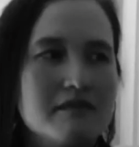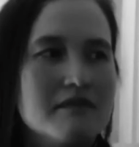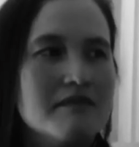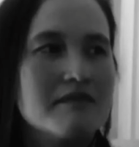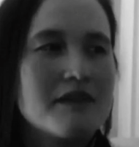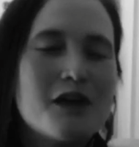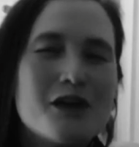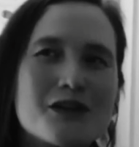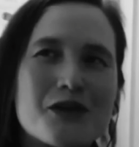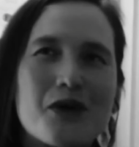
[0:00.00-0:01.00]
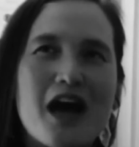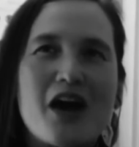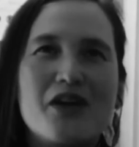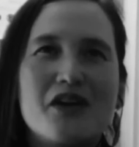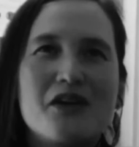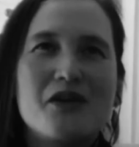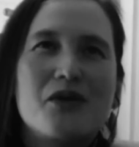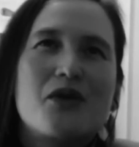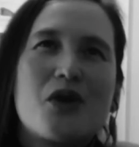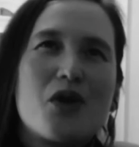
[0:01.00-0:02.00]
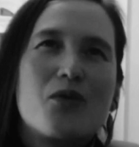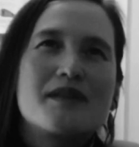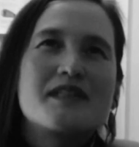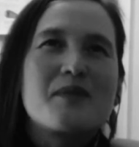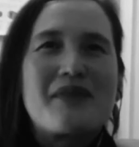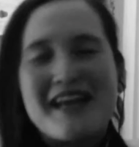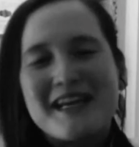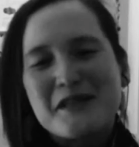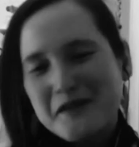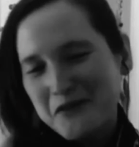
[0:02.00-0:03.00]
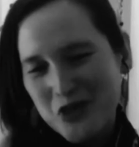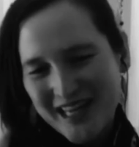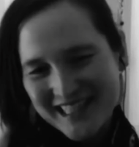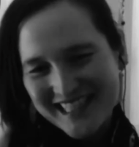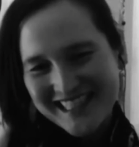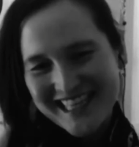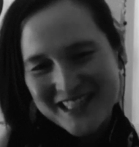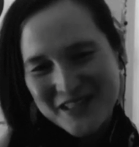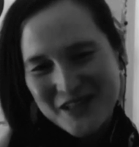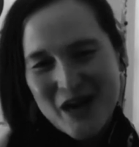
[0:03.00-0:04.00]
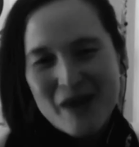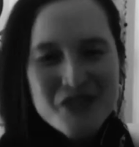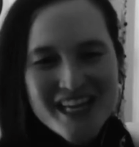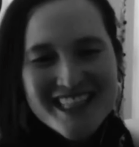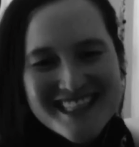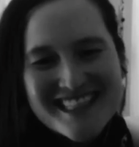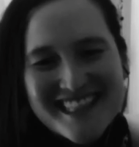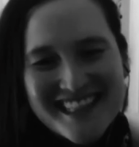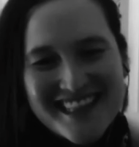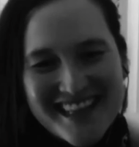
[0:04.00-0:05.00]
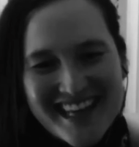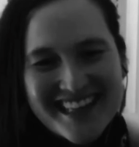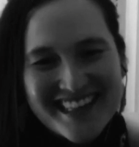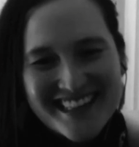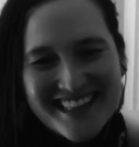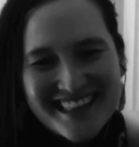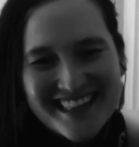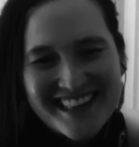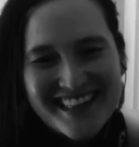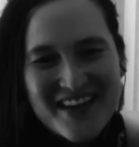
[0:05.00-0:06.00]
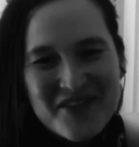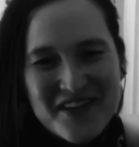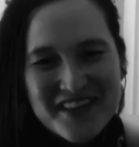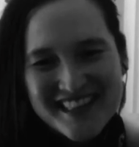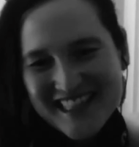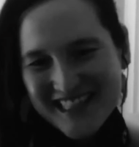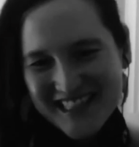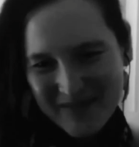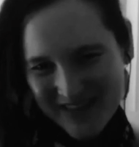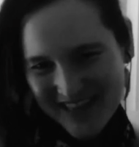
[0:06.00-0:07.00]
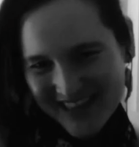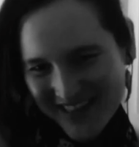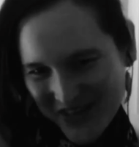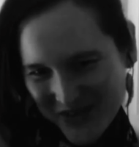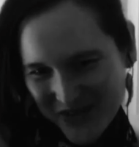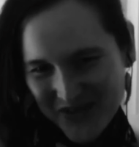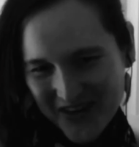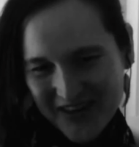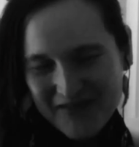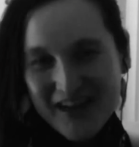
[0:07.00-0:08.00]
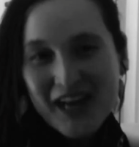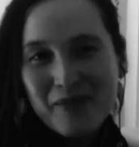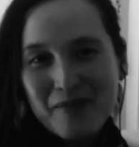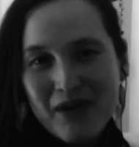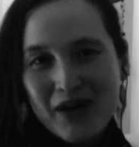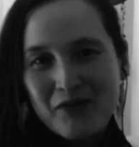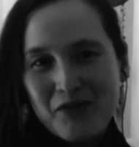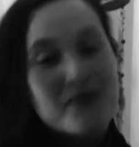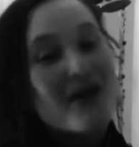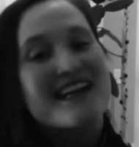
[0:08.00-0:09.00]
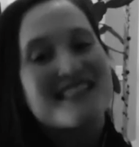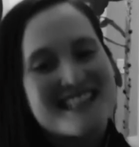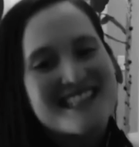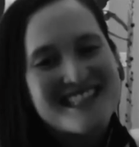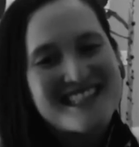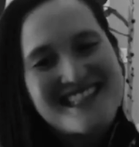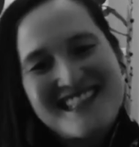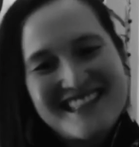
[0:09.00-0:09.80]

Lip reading: Mm-hmm. So what's the place of transcendental objects in that world? This is something that you kind of name part of your practice.